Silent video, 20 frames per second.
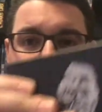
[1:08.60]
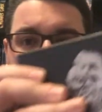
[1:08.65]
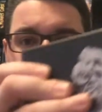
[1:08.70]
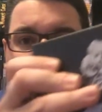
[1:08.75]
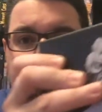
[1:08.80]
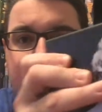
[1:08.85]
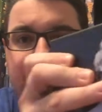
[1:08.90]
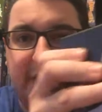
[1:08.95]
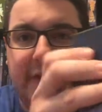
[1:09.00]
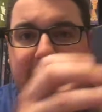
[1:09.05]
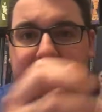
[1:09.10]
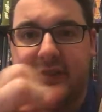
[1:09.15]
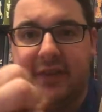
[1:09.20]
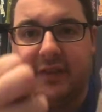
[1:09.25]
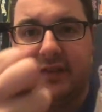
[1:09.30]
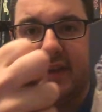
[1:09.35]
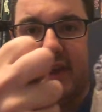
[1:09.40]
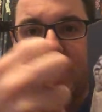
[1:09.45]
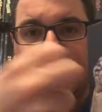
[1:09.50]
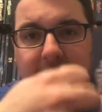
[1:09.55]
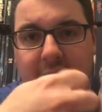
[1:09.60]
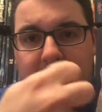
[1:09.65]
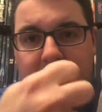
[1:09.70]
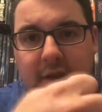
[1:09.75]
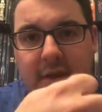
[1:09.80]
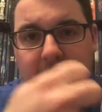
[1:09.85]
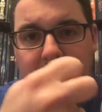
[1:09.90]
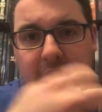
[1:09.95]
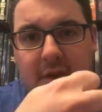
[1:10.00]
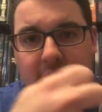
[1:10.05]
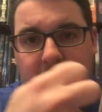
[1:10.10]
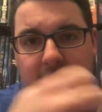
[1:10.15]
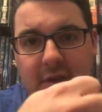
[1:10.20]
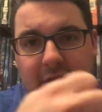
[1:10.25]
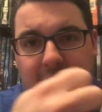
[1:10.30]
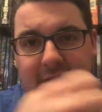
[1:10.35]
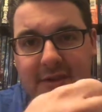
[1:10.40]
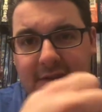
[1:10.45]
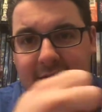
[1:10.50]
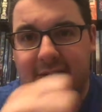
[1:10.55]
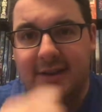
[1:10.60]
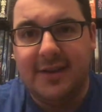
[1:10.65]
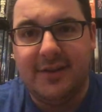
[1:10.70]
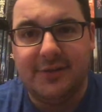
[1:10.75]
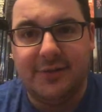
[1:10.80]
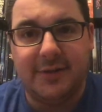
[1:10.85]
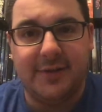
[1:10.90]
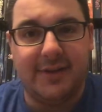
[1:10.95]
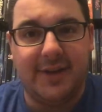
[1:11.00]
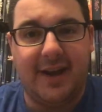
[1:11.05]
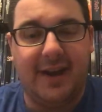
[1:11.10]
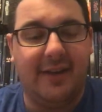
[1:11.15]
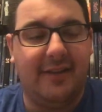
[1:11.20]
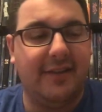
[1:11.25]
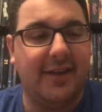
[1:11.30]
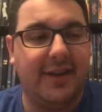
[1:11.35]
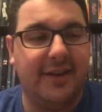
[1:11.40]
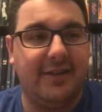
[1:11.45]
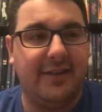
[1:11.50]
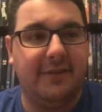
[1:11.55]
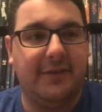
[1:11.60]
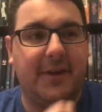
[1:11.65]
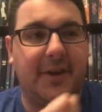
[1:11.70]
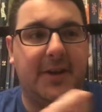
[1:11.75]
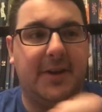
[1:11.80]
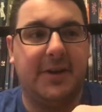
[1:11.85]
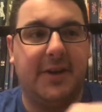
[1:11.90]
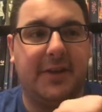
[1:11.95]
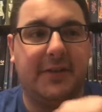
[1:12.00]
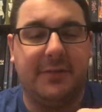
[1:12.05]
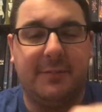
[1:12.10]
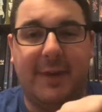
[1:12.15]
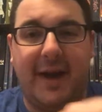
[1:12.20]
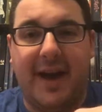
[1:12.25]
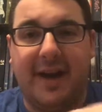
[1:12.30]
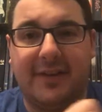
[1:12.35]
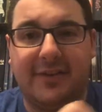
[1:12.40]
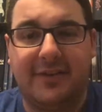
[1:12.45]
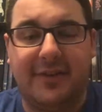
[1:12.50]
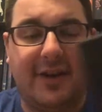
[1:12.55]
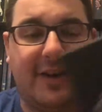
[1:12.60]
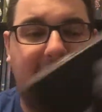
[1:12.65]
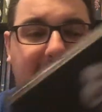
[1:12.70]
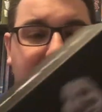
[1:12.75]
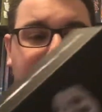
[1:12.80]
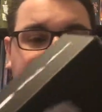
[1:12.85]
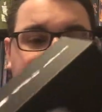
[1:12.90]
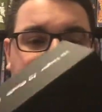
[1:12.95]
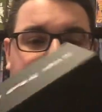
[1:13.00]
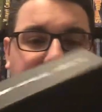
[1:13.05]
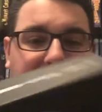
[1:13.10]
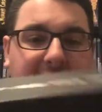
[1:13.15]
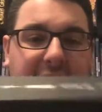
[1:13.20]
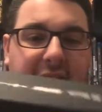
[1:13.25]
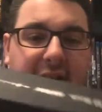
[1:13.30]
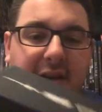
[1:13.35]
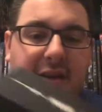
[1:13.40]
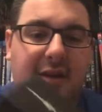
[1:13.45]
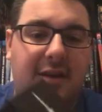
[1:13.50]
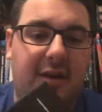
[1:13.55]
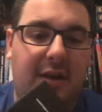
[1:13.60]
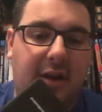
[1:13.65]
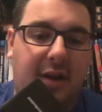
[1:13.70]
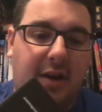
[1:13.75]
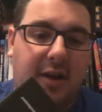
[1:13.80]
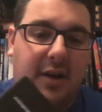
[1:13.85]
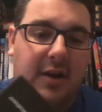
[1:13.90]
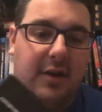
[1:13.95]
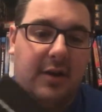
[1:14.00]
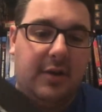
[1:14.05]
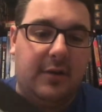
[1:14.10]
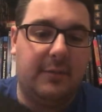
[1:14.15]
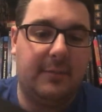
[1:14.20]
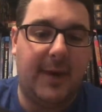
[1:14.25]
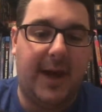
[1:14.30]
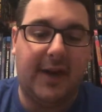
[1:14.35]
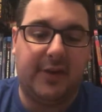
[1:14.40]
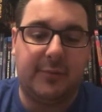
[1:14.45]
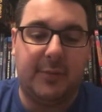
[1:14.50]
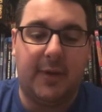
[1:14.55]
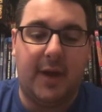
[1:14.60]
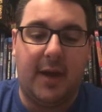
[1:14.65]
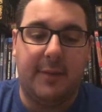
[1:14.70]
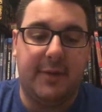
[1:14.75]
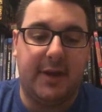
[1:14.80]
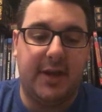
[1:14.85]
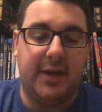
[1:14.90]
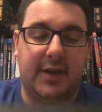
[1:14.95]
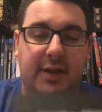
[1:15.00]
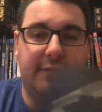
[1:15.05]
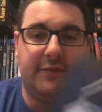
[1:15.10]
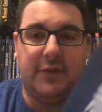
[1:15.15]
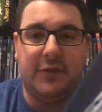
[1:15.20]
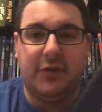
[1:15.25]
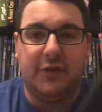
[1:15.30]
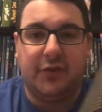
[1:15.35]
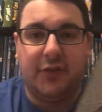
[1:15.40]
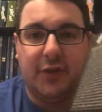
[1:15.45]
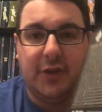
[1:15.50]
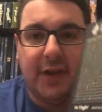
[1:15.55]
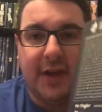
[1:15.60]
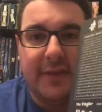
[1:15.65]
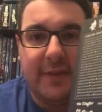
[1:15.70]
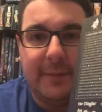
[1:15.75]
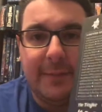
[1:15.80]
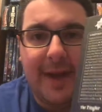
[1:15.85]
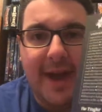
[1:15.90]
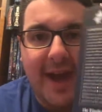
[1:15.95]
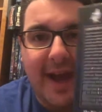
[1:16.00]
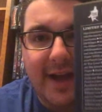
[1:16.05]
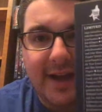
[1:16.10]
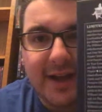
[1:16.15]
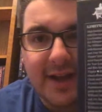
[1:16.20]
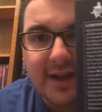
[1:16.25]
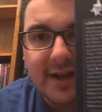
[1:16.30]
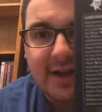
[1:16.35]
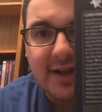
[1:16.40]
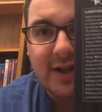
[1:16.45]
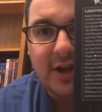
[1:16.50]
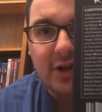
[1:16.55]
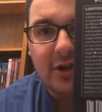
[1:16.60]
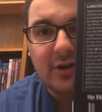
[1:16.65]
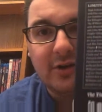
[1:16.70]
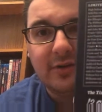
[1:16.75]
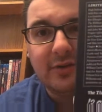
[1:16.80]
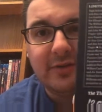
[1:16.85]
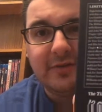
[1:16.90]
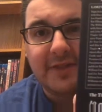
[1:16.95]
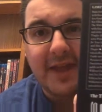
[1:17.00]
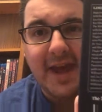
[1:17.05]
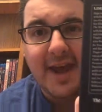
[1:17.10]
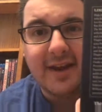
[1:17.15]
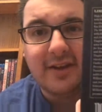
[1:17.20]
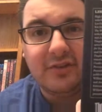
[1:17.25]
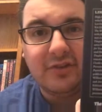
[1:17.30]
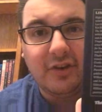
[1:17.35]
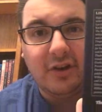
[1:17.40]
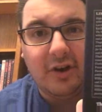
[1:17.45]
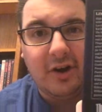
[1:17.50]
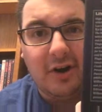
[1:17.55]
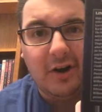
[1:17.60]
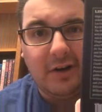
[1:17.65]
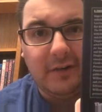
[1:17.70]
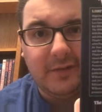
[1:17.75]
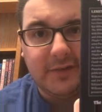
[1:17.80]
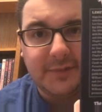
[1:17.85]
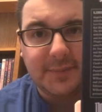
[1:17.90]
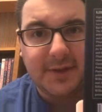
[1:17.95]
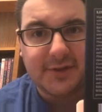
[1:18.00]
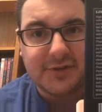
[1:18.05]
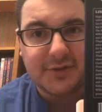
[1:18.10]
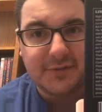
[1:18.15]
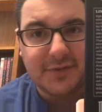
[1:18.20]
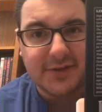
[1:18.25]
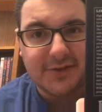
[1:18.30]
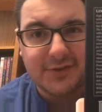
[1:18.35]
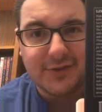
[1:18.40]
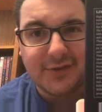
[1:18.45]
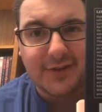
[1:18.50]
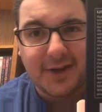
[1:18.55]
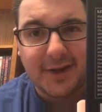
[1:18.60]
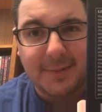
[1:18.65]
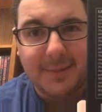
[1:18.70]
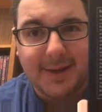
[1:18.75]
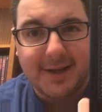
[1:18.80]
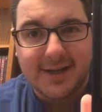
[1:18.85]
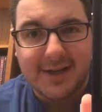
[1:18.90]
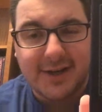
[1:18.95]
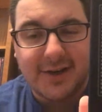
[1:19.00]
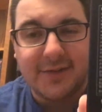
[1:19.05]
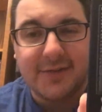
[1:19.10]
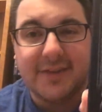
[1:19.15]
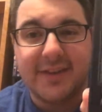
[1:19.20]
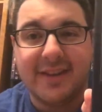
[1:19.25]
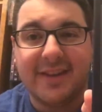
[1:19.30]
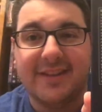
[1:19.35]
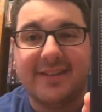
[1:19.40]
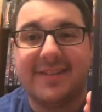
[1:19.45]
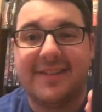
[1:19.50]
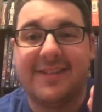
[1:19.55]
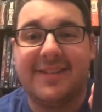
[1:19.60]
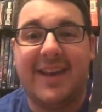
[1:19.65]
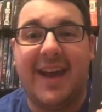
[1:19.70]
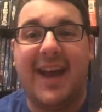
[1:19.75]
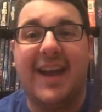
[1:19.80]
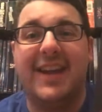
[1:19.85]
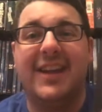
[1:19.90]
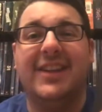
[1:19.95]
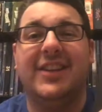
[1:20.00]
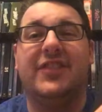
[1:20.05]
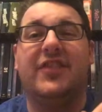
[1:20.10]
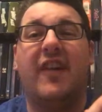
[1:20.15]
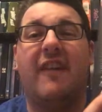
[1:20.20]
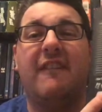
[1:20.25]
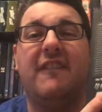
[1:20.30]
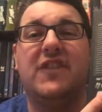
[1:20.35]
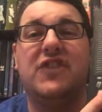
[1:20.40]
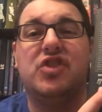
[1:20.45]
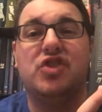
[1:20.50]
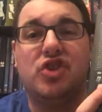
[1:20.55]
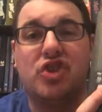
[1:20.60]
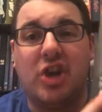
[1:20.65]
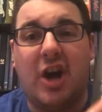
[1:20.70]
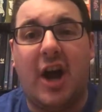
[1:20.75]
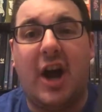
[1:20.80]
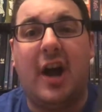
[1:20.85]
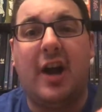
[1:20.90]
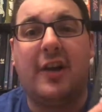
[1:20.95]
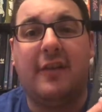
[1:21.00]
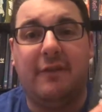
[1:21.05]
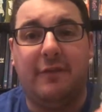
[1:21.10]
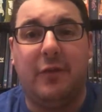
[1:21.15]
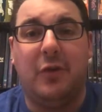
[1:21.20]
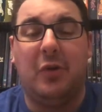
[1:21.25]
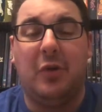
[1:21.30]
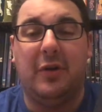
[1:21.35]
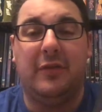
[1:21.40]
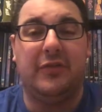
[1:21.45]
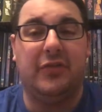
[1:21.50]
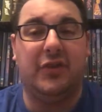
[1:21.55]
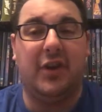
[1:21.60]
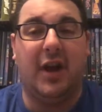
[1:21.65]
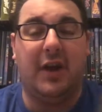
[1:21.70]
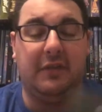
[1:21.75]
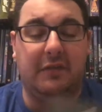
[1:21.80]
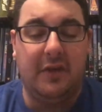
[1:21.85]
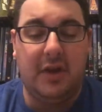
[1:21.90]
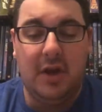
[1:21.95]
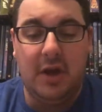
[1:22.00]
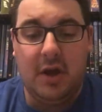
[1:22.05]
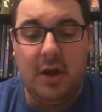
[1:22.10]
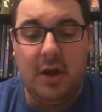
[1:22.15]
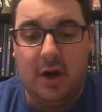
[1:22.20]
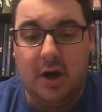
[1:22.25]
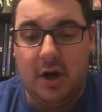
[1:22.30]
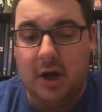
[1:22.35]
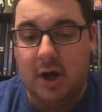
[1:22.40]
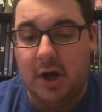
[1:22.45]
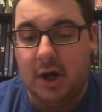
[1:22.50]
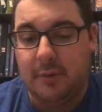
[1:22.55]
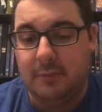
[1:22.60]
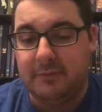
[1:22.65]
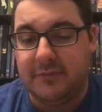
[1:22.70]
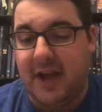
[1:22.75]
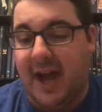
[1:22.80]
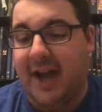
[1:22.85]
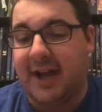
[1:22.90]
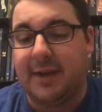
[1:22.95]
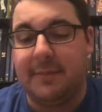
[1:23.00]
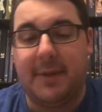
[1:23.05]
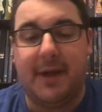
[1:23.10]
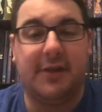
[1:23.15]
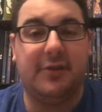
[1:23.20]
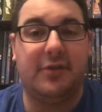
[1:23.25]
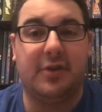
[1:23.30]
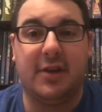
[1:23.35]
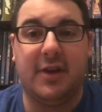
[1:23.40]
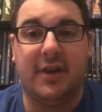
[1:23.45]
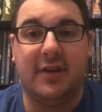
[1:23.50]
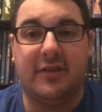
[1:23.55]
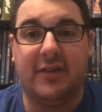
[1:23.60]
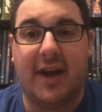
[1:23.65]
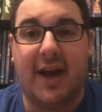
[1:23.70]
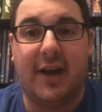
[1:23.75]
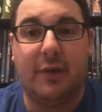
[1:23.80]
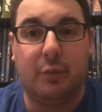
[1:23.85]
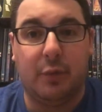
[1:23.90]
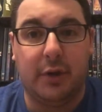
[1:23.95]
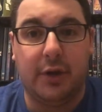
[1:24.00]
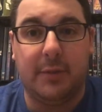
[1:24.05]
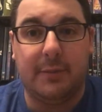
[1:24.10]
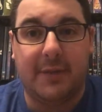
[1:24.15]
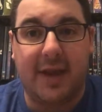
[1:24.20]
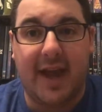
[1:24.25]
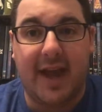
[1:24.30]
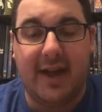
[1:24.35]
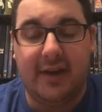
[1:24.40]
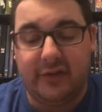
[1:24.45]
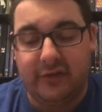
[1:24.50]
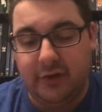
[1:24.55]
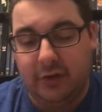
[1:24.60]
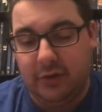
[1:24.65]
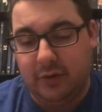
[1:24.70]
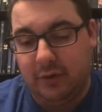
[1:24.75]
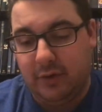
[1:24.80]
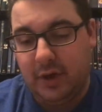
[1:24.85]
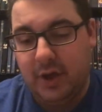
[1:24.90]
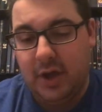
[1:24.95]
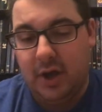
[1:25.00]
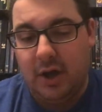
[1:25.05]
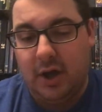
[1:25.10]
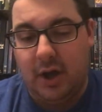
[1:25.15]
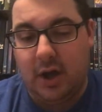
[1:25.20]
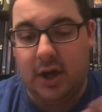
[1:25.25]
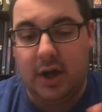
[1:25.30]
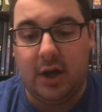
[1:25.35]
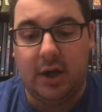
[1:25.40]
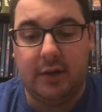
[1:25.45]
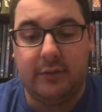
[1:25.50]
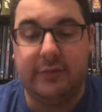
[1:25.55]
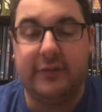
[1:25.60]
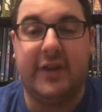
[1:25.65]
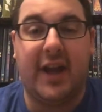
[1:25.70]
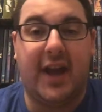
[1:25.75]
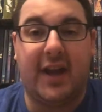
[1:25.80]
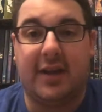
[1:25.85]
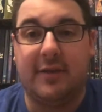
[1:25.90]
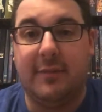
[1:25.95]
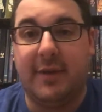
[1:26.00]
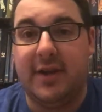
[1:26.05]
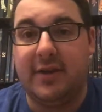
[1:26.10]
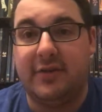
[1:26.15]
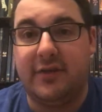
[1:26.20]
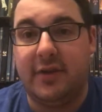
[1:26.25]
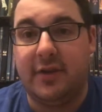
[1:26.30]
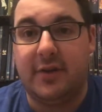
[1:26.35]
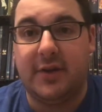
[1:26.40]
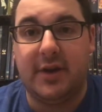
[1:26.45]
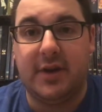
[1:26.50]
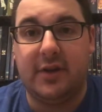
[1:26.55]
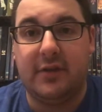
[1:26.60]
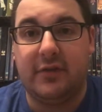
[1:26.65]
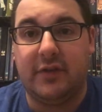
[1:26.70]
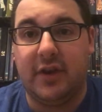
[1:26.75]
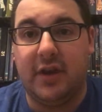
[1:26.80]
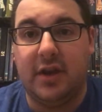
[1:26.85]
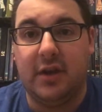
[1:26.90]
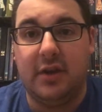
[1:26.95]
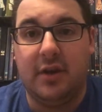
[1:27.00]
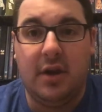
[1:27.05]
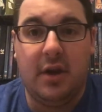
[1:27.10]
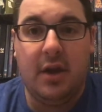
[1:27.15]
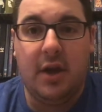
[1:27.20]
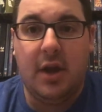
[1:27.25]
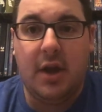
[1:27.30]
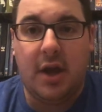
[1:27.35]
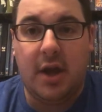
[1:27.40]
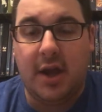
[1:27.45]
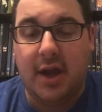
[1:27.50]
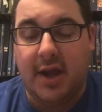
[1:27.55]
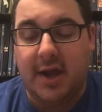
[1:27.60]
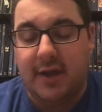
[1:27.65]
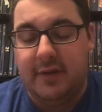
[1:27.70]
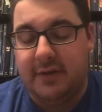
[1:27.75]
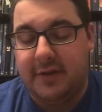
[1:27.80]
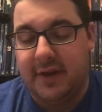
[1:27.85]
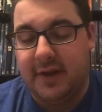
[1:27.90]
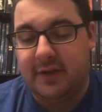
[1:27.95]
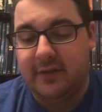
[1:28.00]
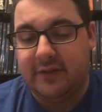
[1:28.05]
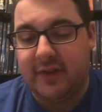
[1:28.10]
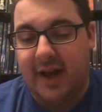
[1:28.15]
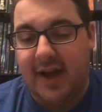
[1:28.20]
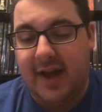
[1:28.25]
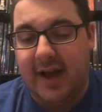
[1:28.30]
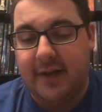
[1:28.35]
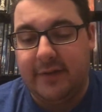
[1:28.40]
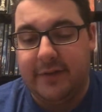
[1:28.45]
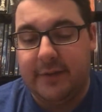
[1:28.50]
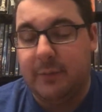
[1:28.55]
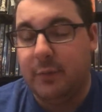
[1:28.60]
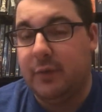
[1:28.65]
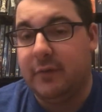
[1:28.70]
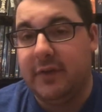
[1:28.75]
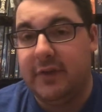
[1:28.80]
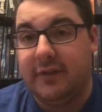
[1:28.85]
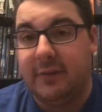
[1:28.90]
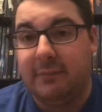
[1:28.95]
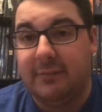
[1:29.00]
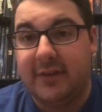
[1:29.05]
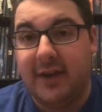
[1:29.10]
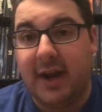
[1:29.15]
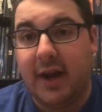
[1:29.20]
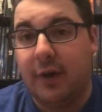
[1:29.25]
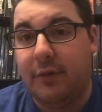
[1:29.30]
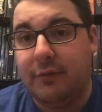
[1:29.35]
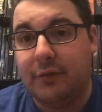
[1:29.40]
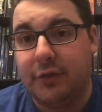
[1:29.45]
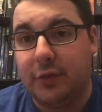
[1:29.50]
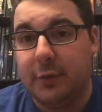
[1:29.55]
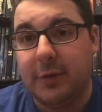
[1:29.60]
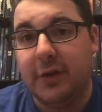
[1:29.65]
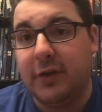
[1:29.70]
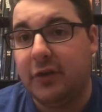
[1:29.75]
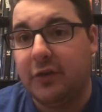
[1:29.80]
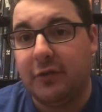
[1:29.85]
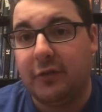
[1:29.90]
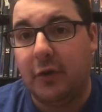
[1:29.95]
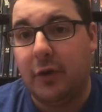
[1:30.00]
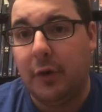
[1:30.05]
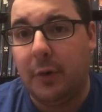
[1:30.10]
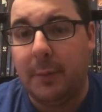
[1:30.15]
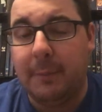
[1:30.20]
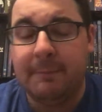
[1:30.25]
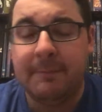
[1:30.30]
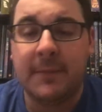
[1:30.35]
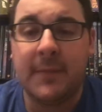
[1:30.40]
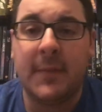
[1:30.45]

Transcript: and this is as you can tell, it is a very nice box, hard box. But I mean, if you just look at the back, that is all the special features that come on here. This set is chock full of stuff. Documentaries on William Castle, documentaries and things on the movies themselves, so it is full.